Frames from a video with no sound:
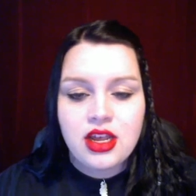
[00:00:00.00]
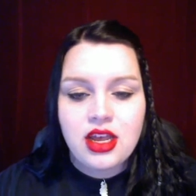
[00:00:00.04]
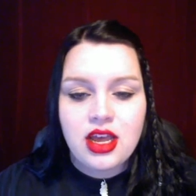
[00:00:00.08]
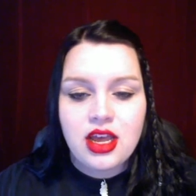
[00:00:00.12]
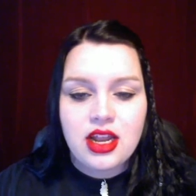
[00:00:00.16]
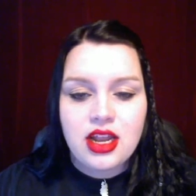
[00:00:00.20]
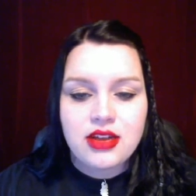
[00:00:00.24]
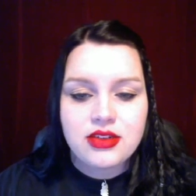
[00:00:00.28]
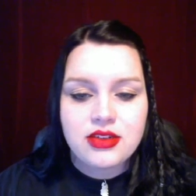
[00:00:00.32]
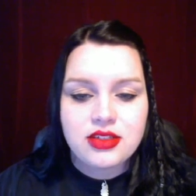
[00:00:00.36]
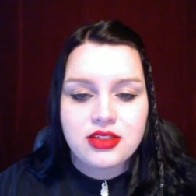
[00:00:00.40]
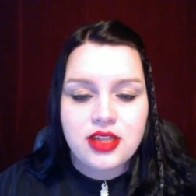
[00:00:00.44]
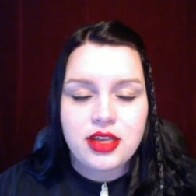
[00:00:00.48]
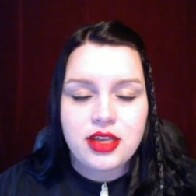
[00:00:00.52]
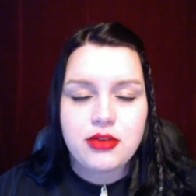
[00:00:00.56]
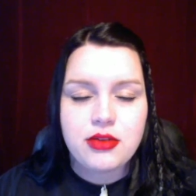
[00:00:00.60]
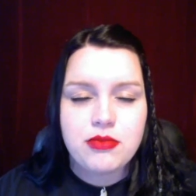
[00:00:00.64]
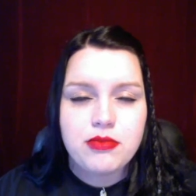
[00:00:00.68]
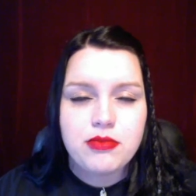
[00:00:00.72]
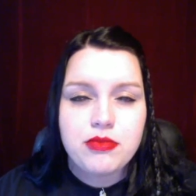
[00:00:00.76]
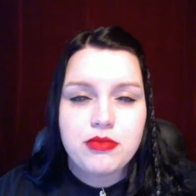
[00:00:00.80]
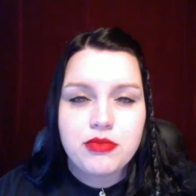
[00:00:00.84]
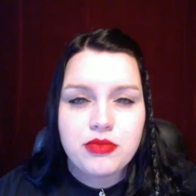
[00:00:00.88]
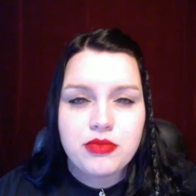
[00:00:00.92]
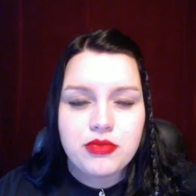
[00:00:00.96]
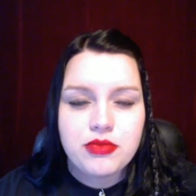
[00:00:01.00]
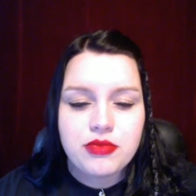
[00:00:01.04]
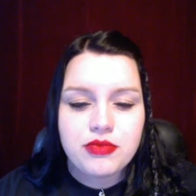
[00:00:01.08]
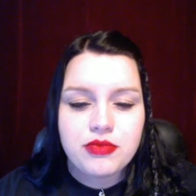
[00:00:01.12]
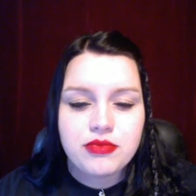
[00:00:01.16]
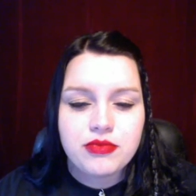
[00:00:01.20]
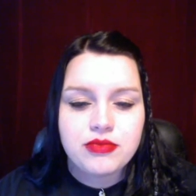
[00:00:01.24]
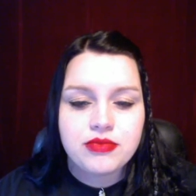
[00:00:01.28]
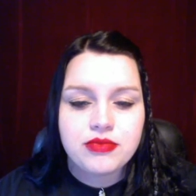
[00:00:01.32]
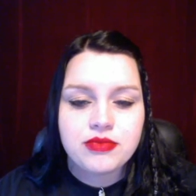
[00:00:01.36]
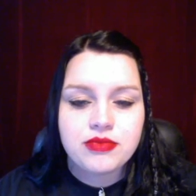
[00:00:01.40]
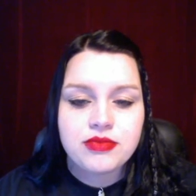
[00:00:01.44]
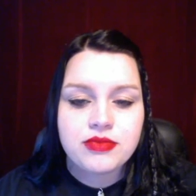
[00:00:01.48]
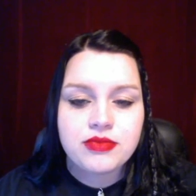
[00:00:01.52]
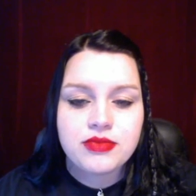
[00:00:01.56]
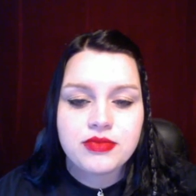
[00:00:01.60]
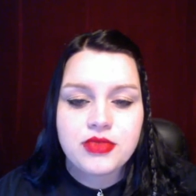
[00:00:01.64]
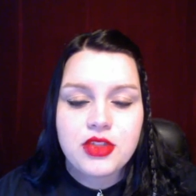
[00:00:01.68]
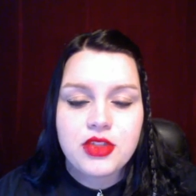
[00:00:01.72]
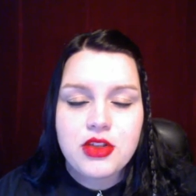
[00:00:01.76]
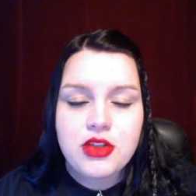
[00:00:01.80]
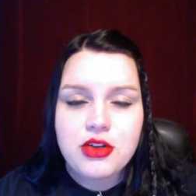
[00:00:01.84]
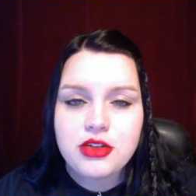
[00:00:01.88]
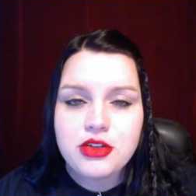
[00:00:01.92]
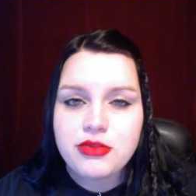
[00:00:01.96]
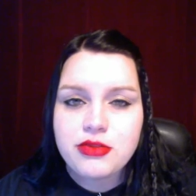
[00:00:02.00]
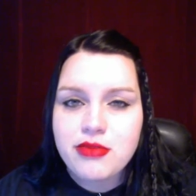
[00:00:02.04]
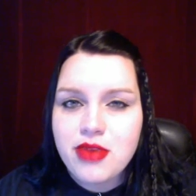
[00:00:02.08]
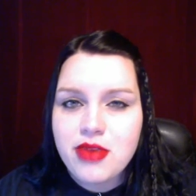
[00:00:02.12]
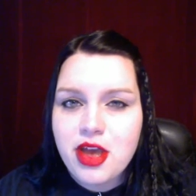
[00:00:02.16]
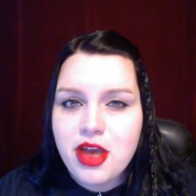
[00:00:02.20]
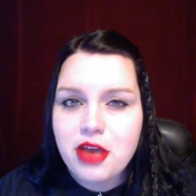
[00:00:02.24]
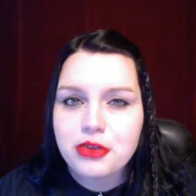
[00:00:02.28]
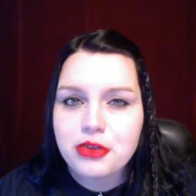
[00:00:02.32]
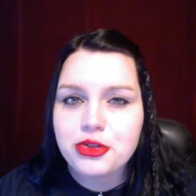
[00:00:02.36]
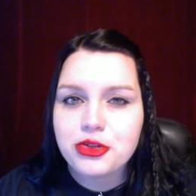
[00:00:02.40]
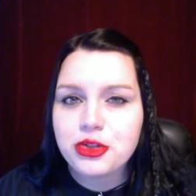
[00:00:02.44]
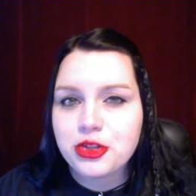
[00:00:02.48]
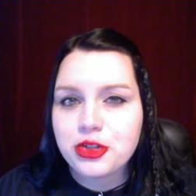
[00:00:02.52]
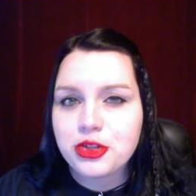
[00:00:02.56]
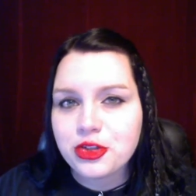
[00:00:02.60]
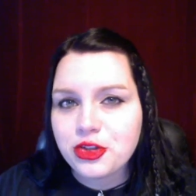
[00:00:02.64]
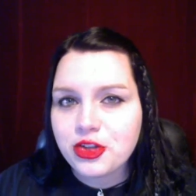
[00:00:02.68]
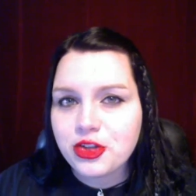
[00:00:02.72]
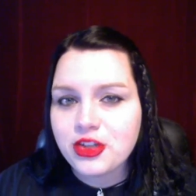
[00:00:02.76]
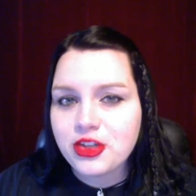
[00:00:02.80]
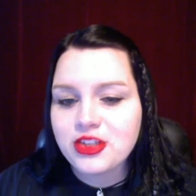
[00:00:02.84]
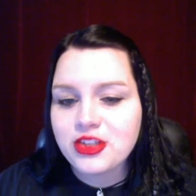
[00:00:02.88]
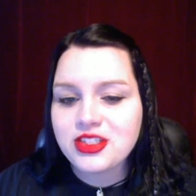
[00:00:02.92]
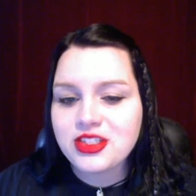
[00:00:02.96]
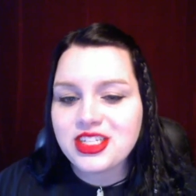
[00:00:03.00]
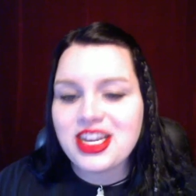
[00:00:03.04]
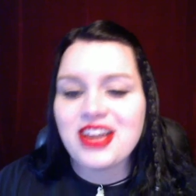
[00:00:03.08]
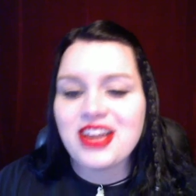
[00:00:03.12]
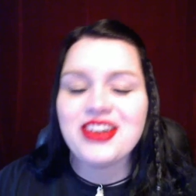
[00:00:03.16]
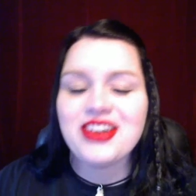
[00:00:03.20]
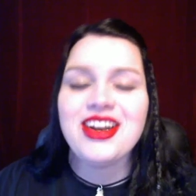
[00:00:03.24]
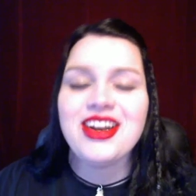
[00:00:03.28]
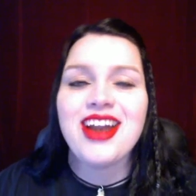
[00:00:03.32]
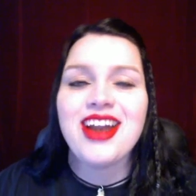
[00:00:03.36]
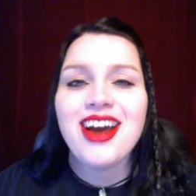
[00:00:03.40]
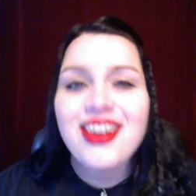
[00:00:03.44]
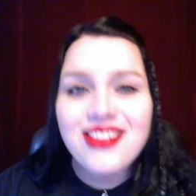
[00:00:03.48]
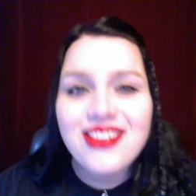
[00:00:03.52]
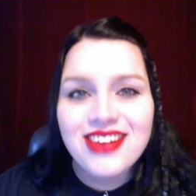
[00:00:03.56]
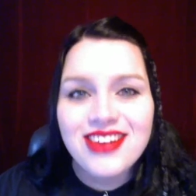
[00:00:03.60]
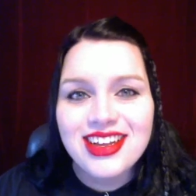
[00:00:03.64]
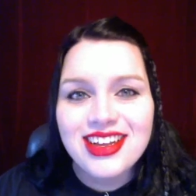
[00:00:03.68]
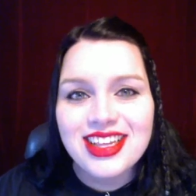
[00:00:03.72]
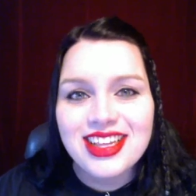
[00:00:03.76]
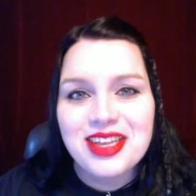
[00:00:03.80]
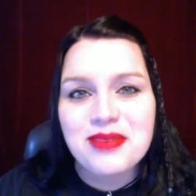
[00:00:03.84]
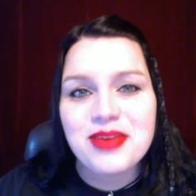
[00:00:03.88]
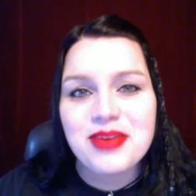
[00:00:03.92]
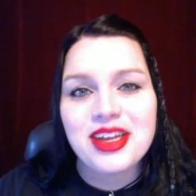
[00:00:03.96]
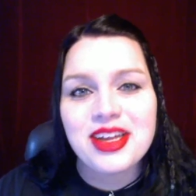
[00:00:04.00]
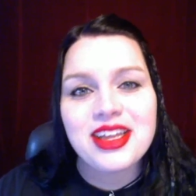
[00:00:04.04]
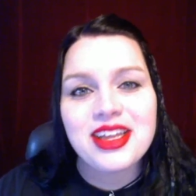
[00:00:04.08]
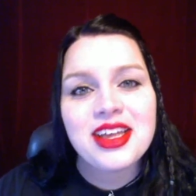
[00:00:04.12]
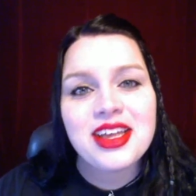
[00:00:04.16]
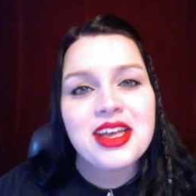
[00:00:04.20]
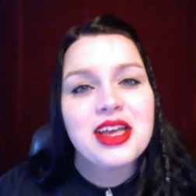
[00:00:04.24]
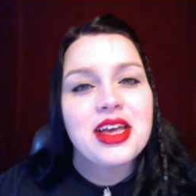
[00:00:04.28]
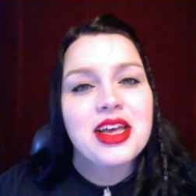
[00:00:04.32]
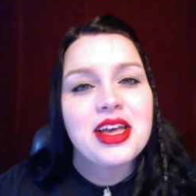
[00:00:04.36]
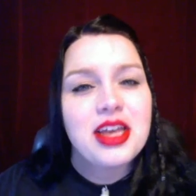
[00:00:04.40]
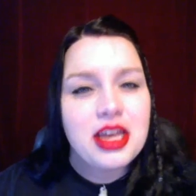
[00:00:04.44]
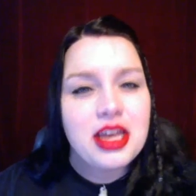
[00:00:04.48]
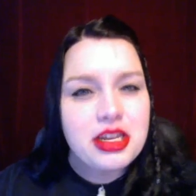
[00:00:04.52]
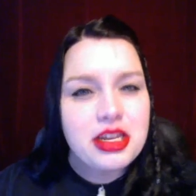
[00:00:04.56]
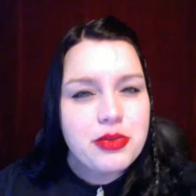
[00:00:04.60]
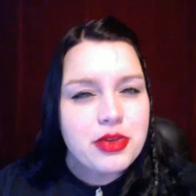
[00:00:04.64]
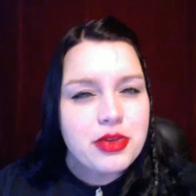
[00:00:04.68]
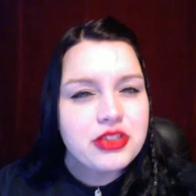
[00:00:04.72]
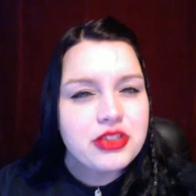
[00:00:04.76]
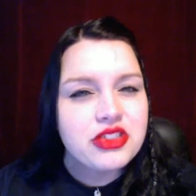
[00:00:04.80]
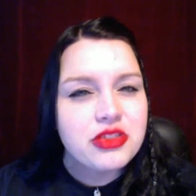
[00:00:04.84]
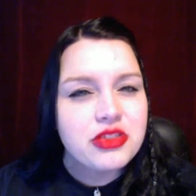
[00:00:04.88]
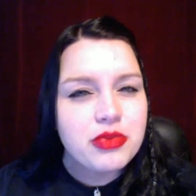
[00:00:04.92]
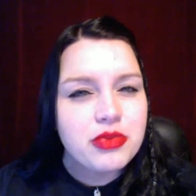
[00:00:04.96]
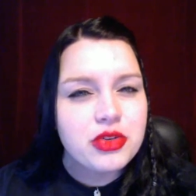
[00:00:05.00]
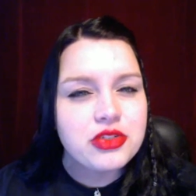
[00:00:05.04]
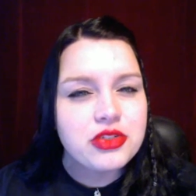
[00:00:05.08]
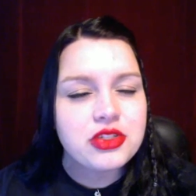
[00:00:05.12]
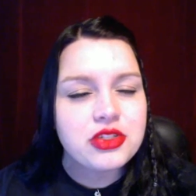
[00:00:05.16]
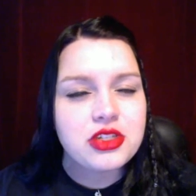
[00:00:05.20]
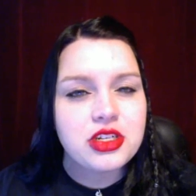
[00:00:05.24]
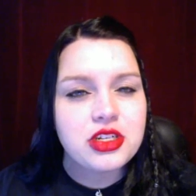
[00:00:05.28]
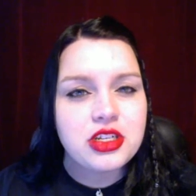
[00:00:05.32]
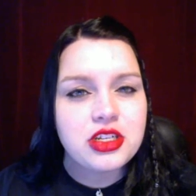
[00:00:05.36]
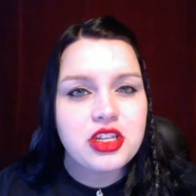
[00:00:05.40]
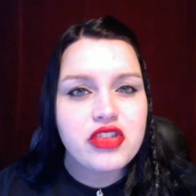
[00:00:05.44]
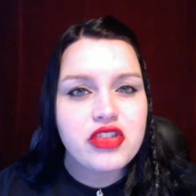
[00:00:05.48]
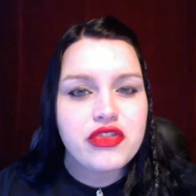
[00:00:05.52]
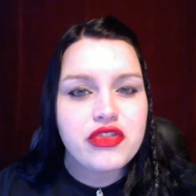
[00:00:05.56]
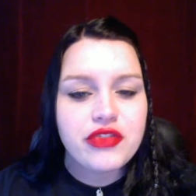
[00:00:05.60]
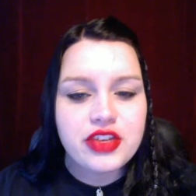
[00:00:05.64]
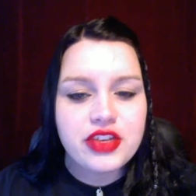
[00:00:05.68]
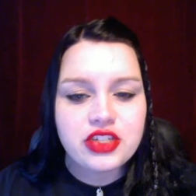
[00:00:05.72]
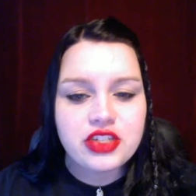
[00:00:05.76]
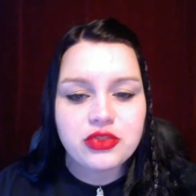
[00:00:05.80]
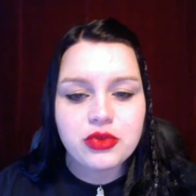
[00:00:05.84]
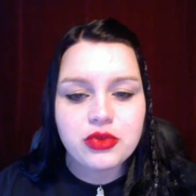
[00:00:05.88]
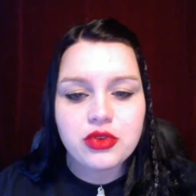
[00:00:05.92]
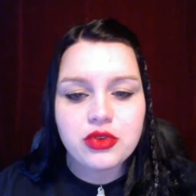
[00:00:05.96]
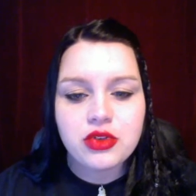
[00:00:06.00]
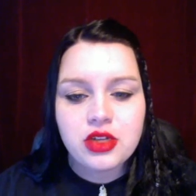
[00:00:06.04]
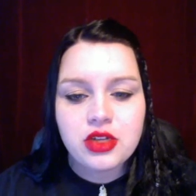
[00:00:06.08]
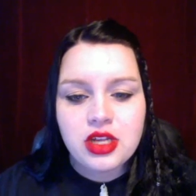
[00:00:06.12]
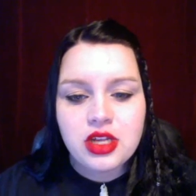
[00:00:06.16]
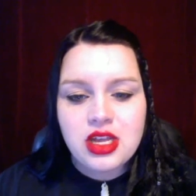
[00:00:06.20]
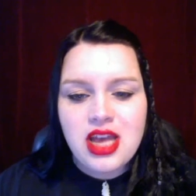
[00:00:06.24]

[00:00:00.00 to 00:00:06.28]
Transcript: And I was like, there's magic in this. And not really, but it depends on the person and the individual.